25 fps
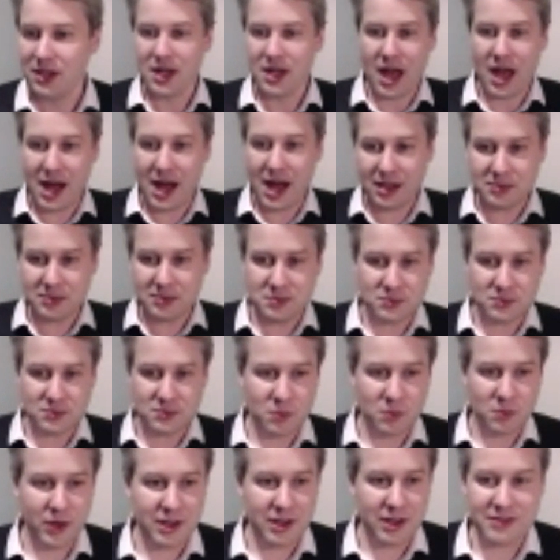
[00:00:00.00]
um,
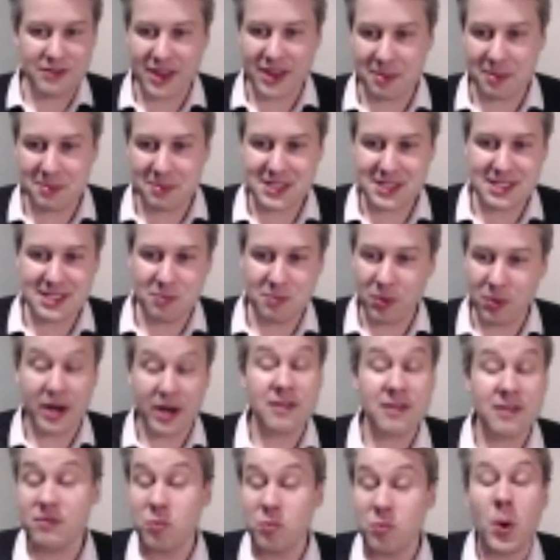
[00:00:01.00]
whatever that,
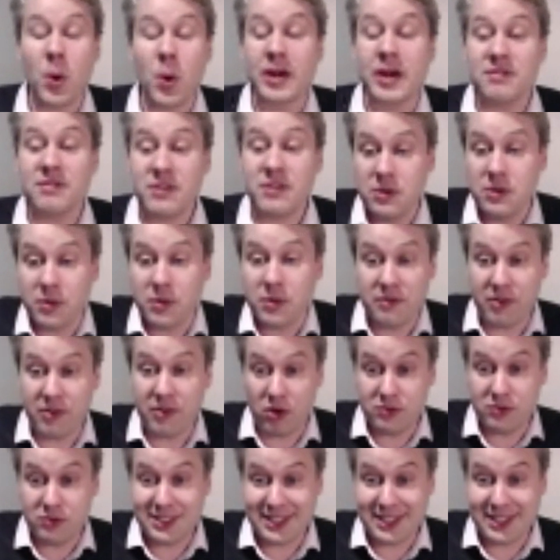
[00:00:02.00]
whatever, whatever you're
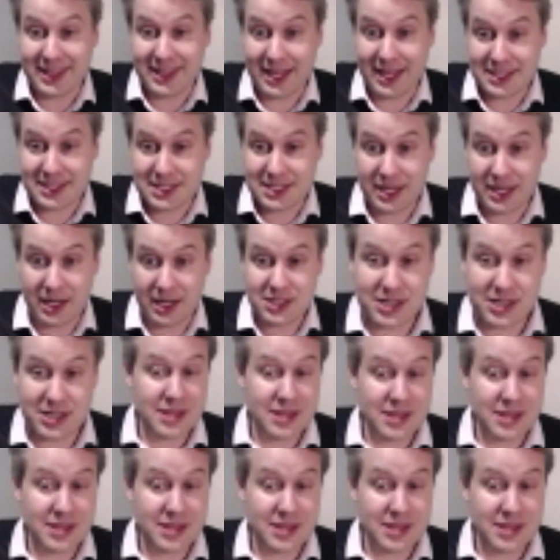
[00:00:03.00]
involved in at that stage.